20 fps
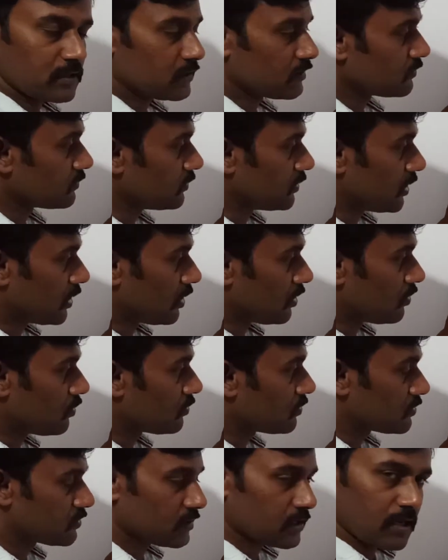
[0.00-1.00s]
They
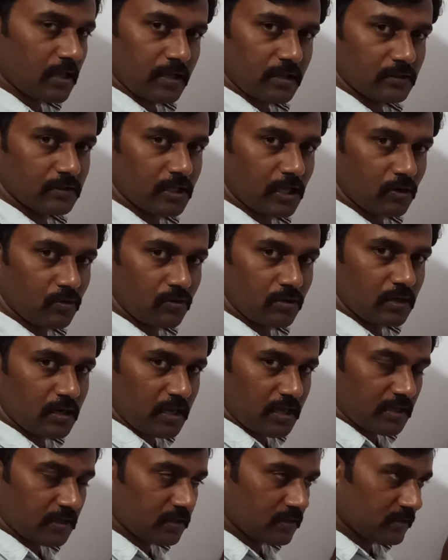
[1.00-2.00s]
look
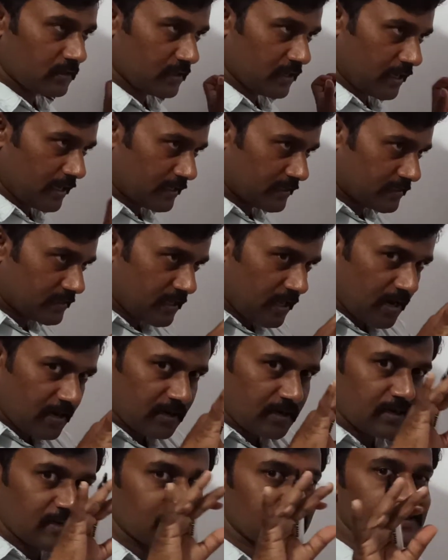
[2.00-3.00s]
like
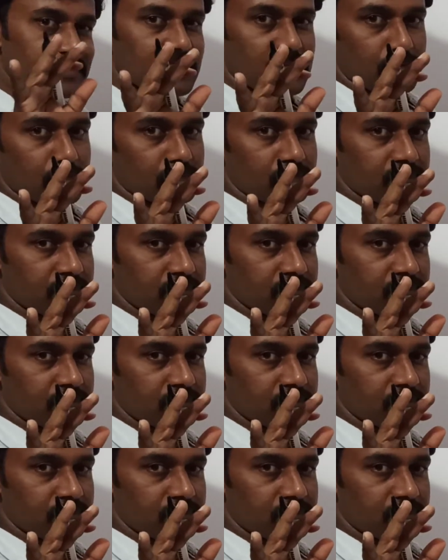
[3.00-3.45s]
exactly same.